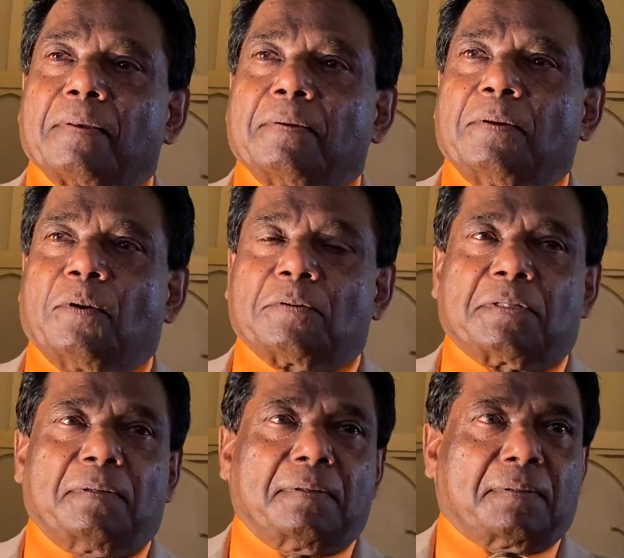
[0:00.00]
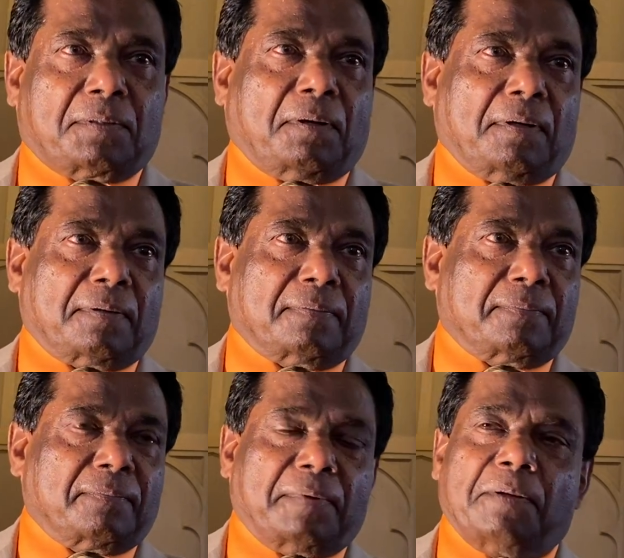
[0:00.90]
You don't talk
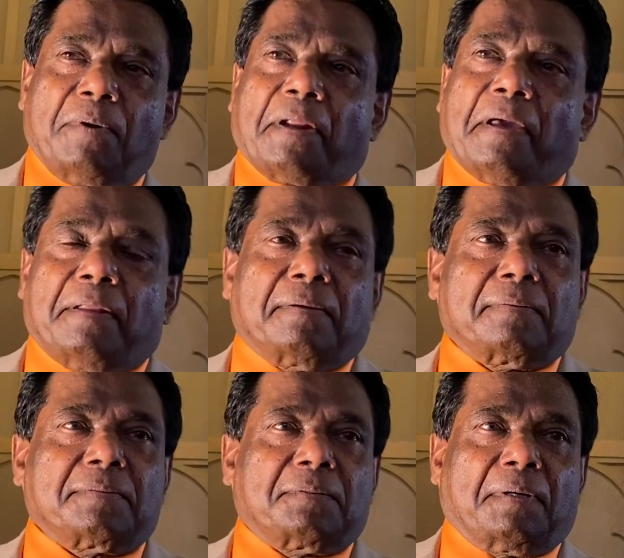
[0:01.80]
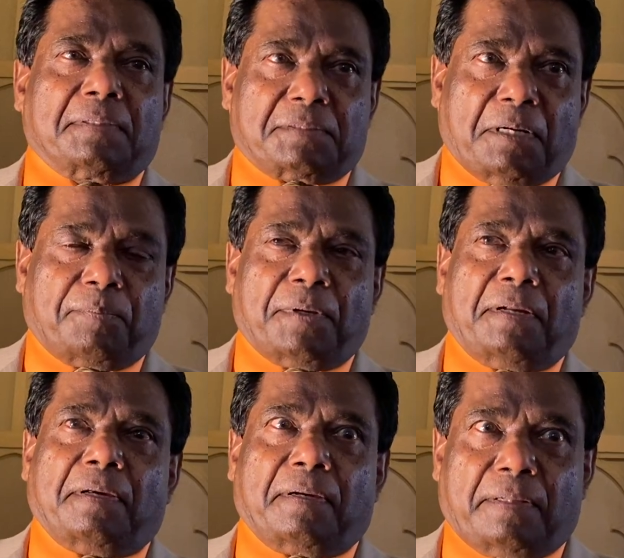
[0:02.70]
when you are eating. So I stopped
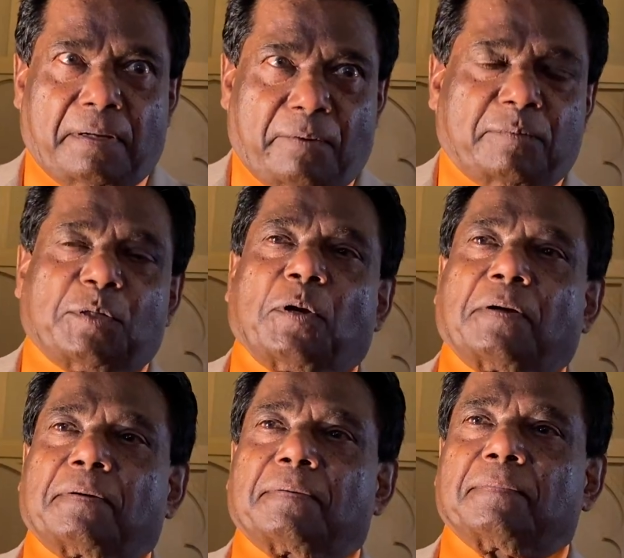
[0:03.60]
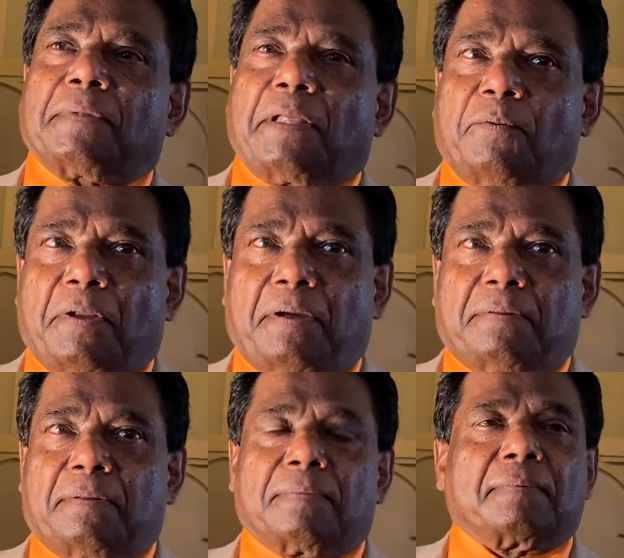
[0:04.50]
eating and then I would talk. Then I would
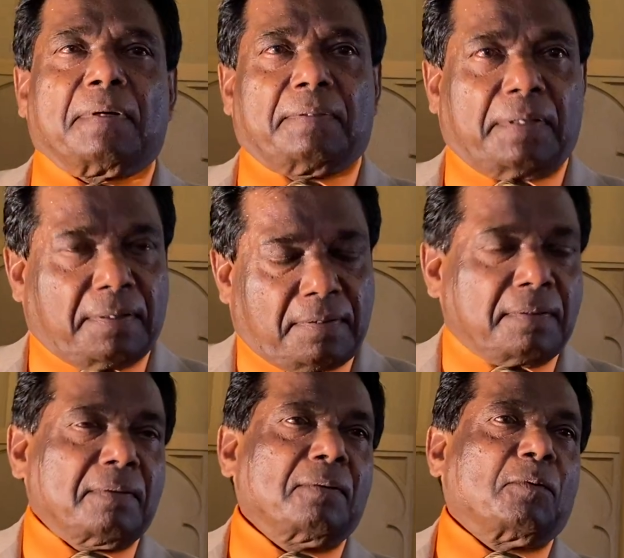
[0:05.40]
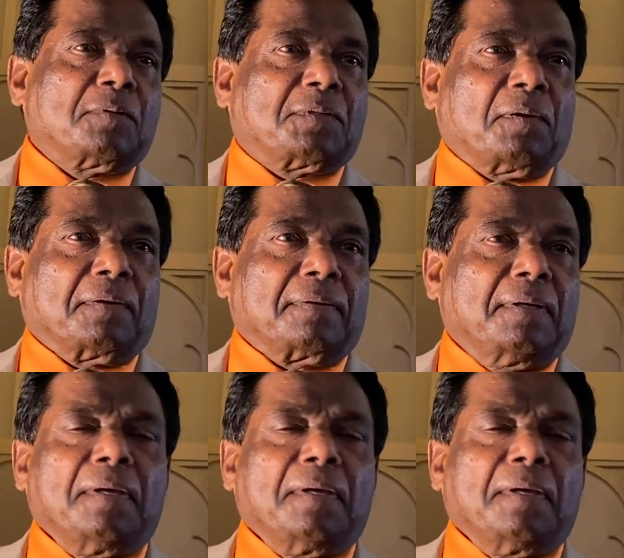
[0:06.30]
eat and then wouldn't talk.